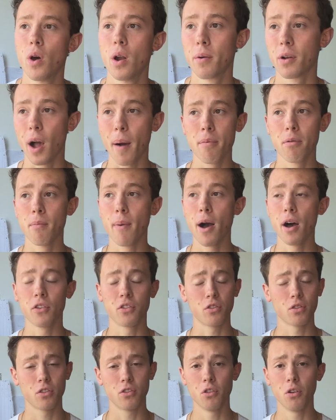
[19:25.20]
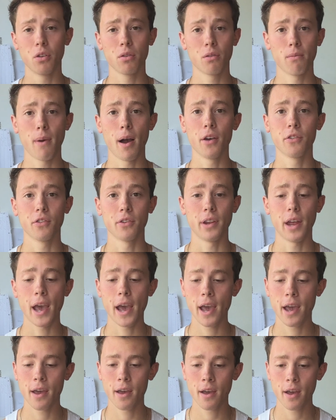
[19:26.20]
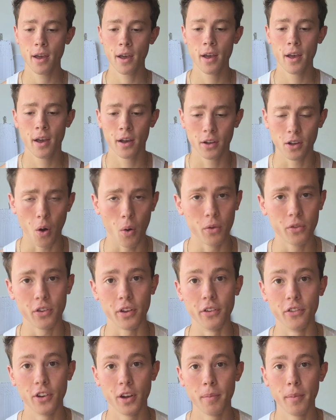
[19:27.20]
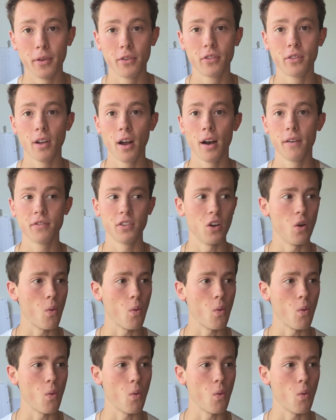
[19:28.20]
run a couple miles, 2 to 3 miles a day, going to the gym and stuff,